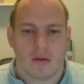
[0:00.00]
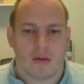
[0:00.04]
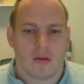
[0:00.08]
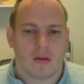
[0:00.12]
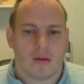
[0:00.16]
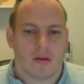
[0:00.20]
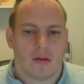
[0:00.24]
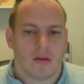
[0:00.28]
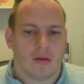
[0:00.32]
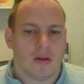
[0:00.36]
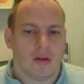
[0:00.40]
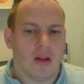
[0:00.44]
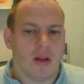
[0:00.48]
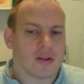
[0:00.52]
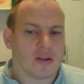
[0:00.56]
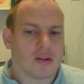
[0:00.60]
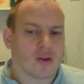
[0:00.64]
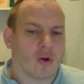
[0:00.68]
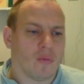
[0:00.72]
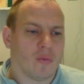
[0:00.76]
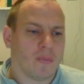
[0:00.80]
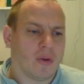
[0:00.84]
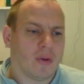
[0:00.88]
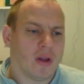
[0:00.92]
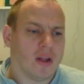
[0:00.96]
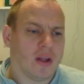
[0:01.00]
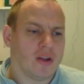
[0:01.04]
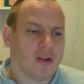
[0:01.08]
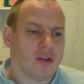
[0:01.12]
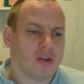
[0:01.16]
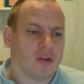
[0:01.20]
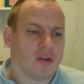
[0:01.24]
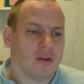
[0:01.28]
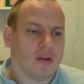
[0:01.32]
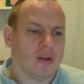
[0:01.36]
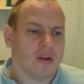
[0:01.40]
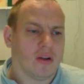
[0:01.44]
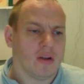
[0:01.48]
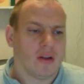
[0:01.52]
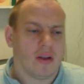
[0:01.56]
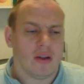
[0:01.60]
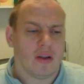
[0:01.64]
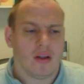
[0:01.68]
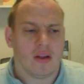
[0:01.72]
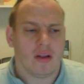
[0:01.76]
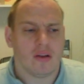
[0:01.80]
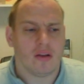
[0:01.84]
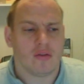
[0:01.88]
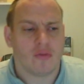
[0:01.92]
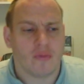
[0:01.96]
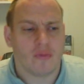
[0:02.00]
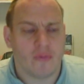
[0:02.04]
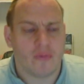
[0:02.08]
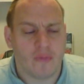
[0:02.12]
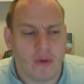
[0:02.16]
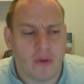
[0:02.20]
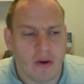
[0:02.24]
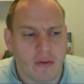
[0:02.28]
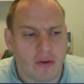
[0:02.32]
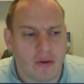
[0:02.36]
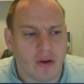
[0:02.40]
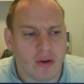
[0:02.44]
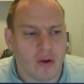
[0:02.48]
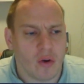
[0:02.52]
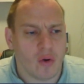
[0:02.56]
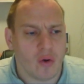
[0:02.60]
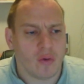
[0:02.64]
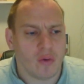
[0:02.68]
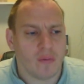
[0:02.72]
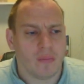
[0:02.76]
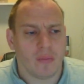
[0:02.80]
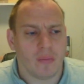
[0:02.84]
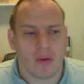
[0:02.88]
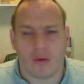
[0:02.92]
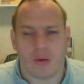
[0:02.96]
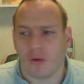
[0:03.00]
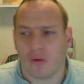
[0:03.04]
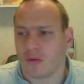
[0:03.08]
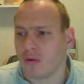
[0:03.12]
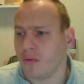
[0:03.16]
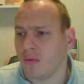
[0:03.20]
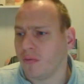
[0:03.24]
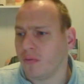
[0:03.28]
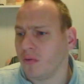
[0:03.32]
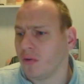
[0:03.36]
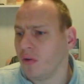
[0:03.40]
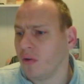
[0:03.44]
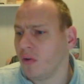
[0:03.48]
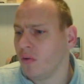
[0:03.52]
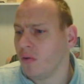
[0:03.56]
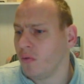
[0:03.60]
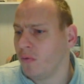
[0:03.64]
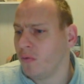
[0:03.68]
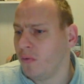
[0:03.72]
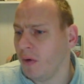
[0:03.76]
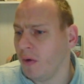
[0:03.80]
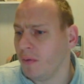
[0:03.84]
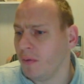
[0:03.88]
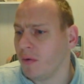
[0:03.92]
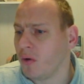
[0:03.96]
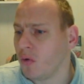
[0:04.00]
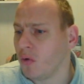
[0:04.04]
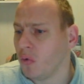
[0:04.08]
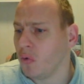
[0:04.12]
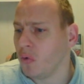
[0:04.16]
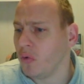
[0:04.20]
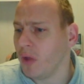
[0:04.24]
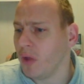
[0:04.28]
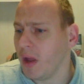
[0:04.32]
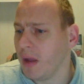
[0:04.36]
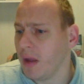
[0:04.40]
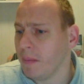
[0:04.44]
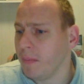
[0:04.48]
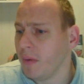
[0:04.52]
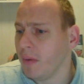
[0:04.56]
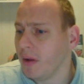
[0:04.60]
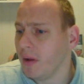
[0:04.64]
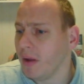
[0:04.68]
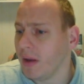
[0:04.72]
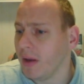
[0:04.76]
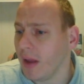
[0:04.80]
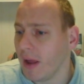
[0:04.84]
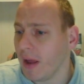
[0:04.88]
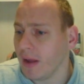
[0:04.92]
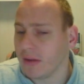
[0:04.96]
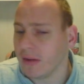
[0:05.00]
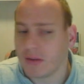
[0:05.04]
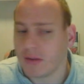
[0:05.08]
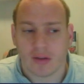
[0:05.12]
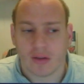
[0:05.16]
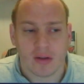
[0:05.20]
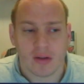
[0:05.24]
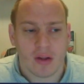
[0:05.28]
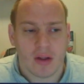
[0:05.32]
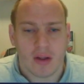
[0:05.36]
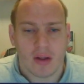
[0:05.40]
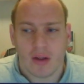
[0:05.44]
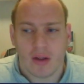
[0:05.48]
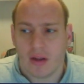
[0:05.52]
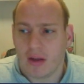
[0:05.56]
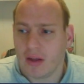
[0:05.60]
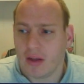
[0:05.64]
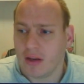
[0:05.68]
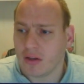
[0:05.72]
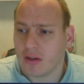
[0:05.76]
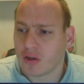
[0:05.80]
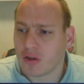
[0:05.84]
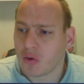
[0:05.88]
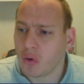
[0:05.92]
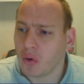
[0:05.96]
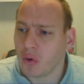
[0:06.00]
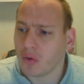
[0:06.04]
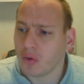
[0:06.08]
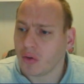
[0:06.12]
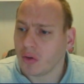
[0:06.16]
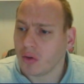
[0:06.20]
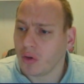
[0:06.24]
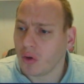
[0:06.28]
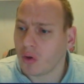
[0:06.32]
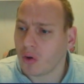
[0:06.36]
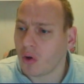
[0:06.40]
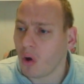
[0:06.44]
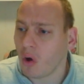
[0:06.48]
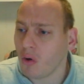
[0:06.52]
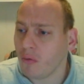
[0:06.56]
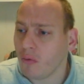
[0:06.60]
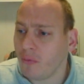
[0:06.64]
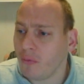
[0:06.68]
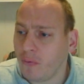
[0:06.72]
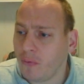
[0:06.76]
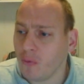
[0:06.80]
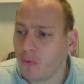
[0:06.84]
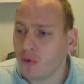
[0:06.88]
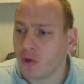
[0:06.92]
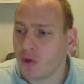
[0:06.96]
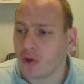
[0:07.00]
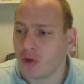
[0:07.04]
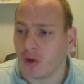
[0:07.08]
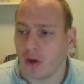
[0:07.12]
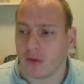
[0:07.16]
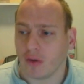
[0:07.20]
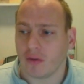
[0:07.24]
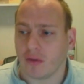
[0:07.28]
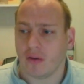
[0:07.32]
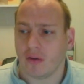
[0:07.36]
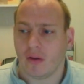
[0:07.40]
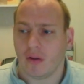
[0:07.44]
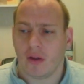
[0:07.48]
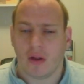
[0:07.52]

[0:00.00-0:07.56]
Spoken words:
The next combination is very known because of the very cool name it has. It is called the Kung Fu shot.